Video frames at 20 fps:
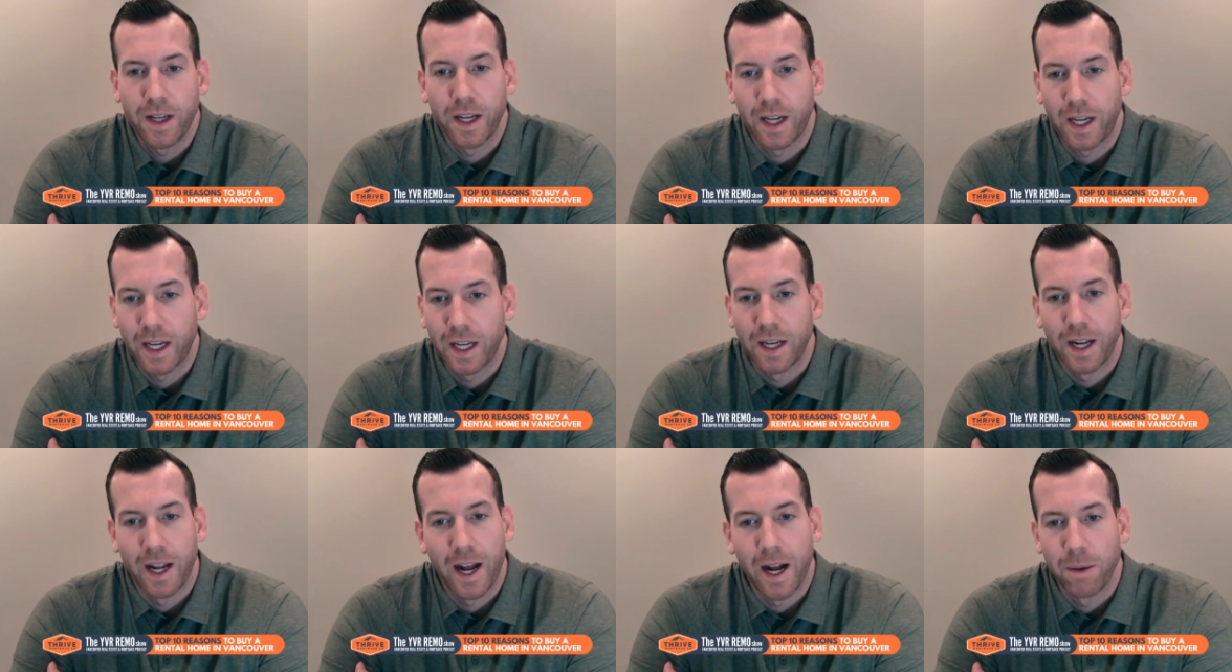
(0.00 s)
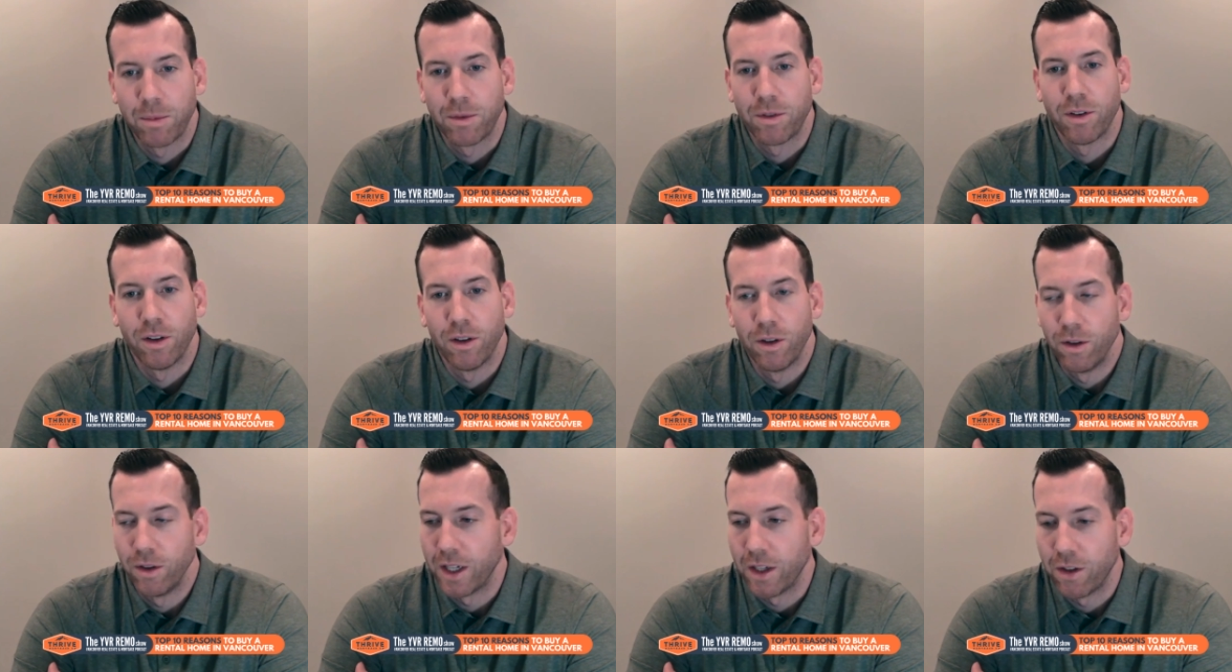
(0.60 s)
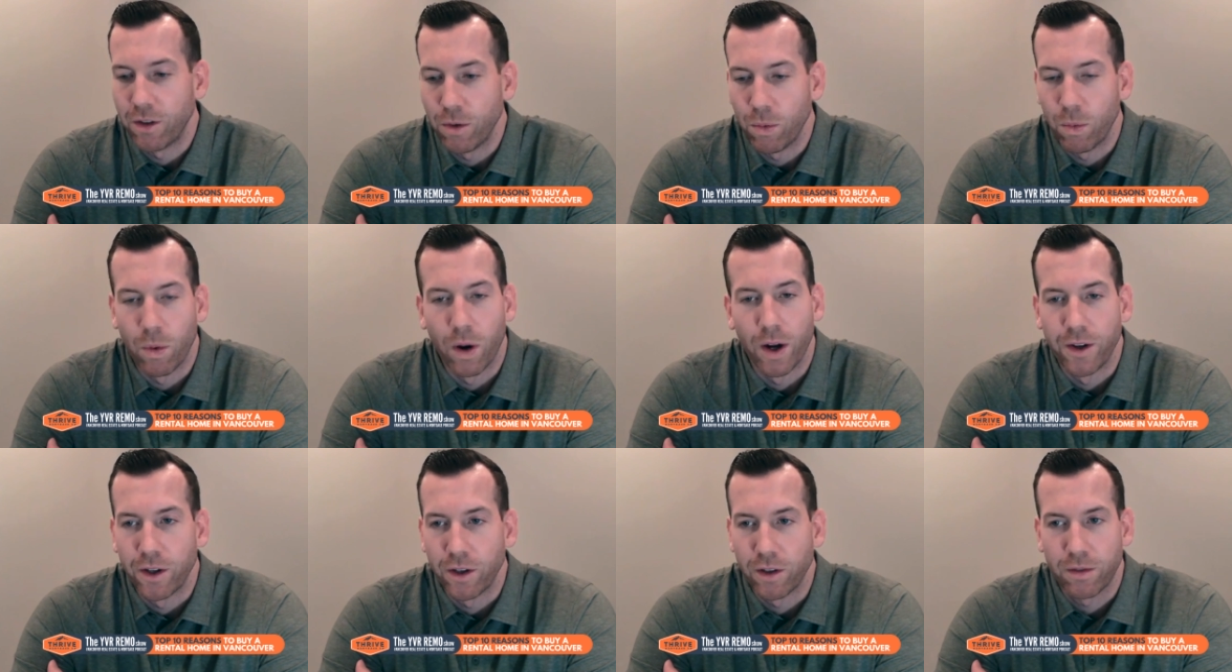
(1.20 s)
it can absolutely do
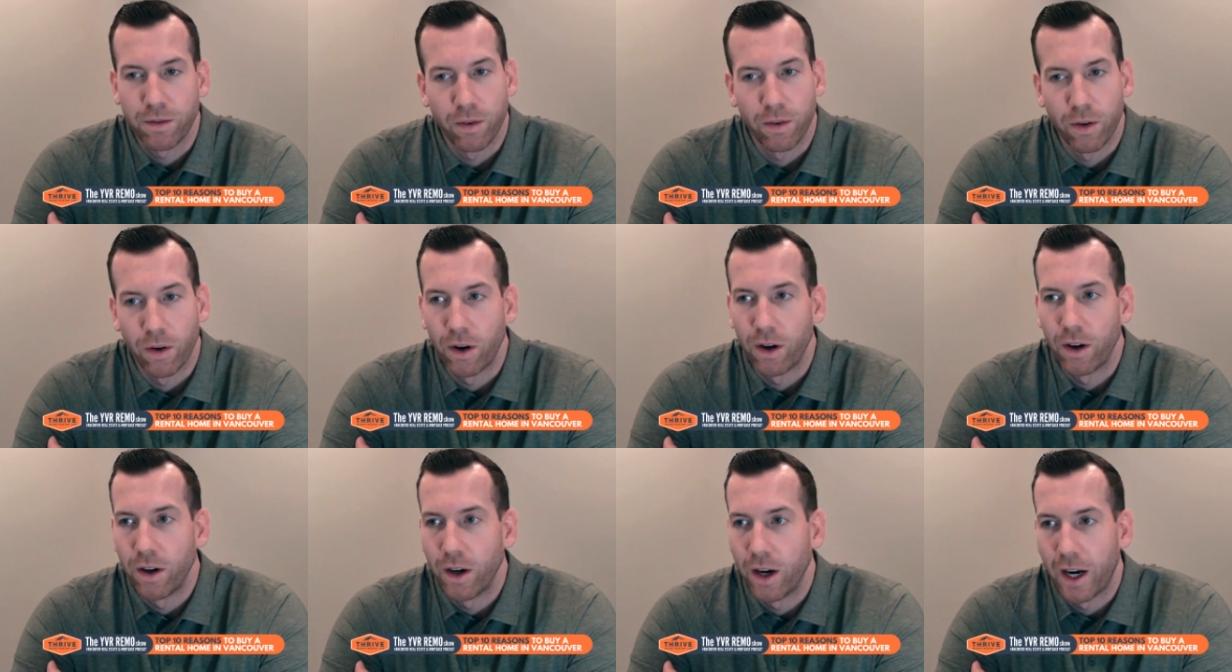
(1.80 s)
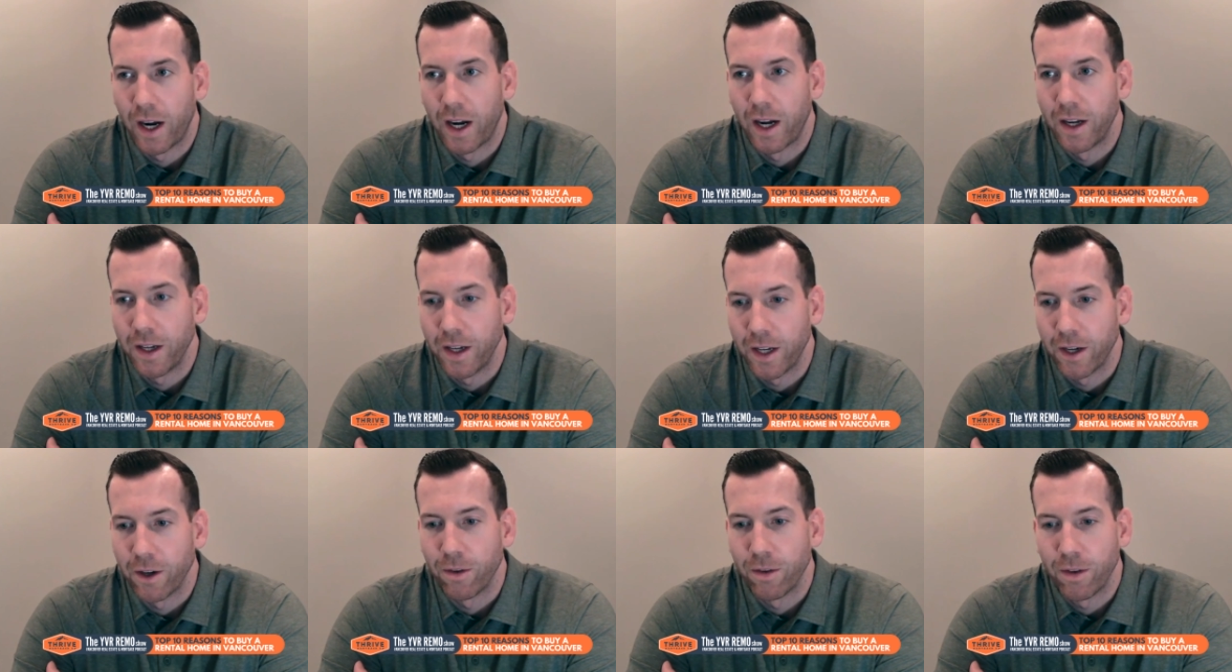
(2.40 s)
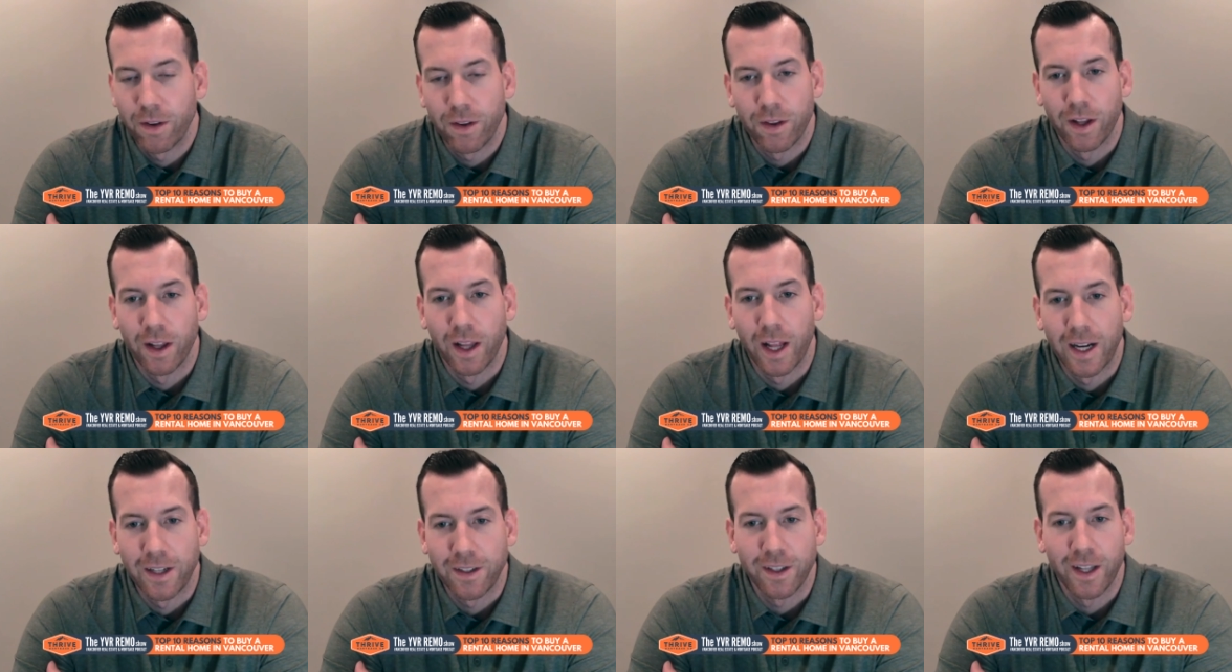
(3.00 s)
wonders for the
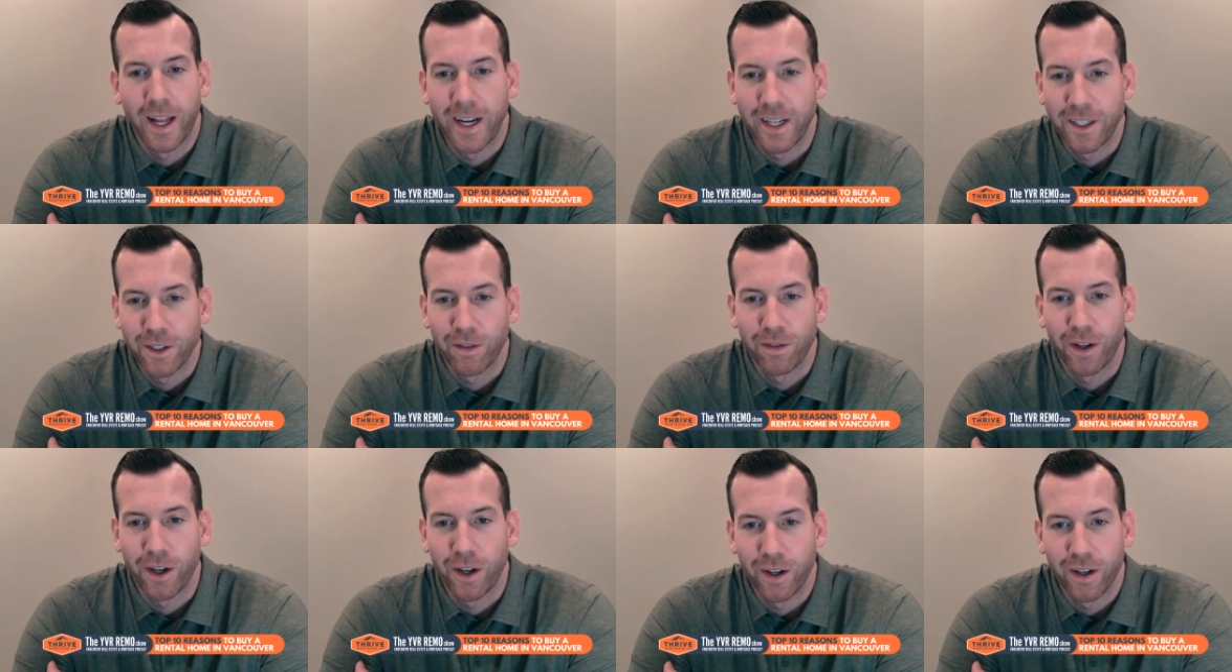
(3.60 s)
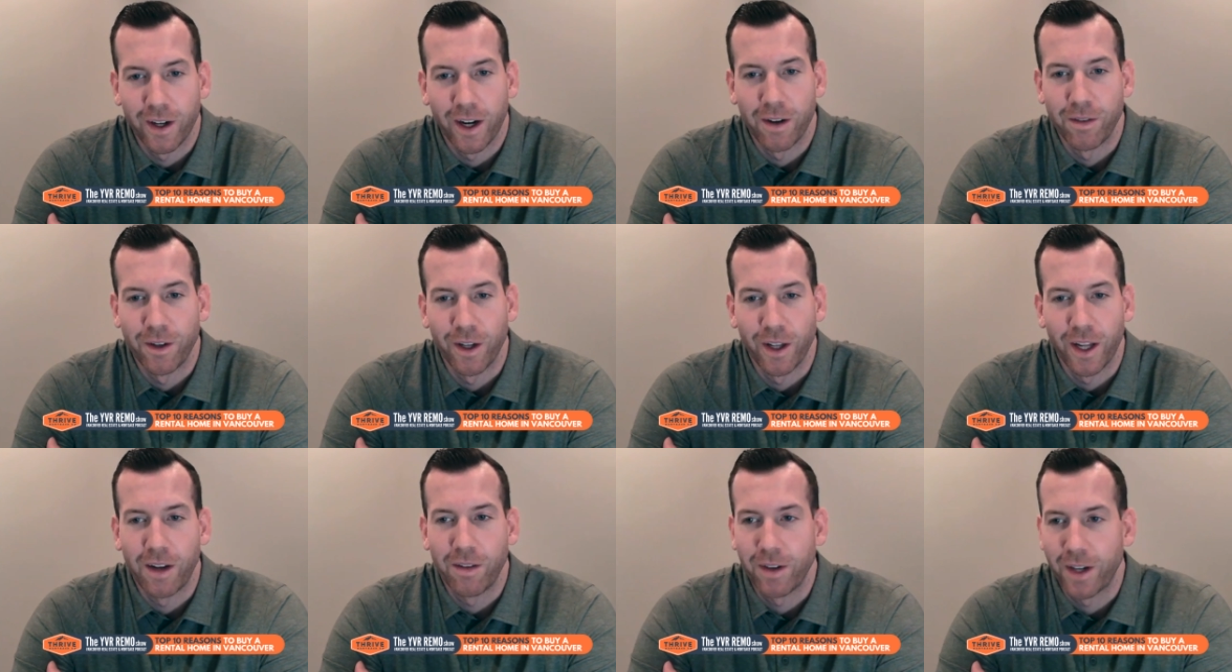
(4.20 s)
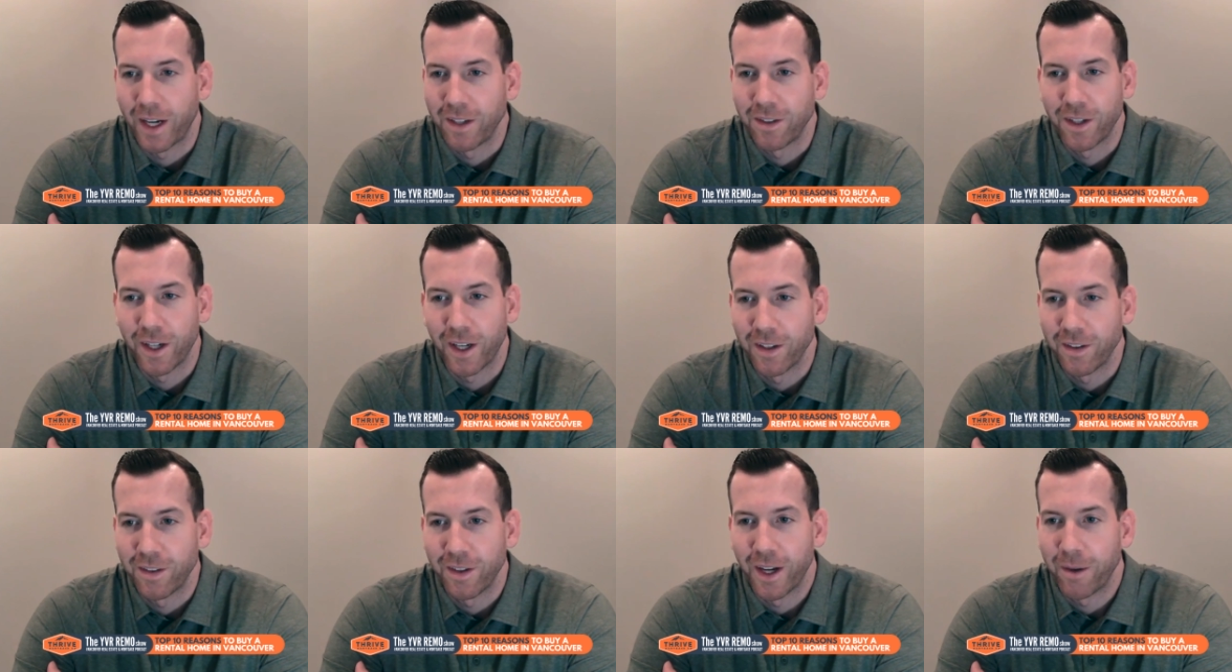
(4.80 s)
last legs of your life, I guess
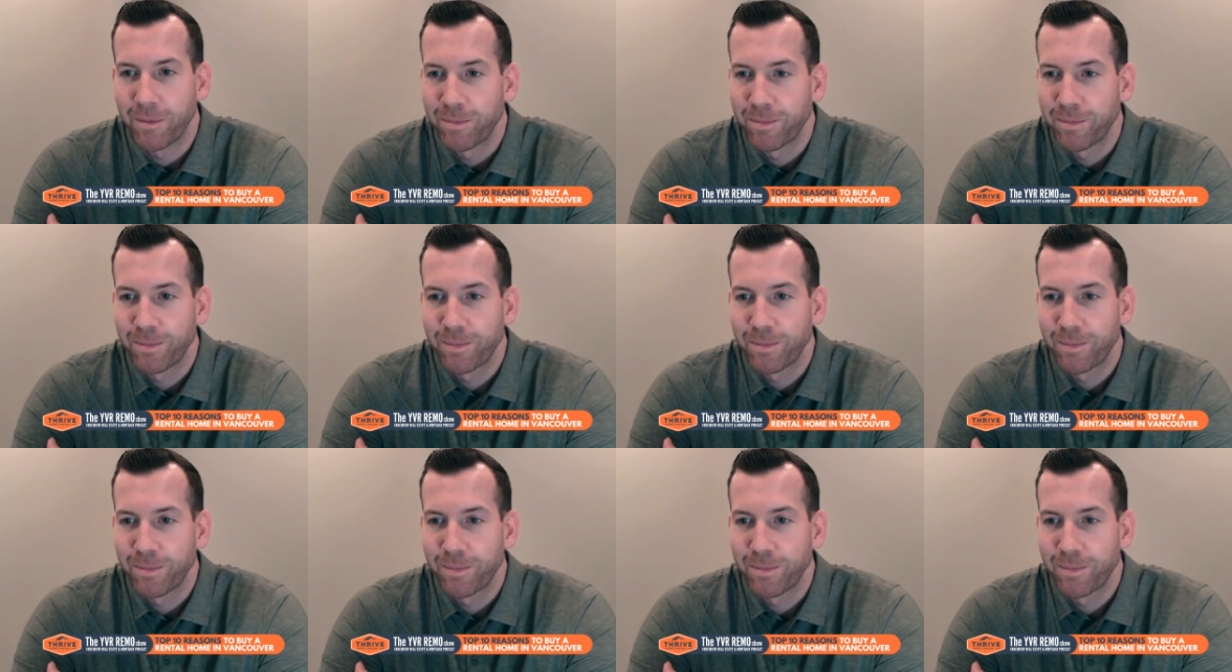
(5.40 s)
I could say.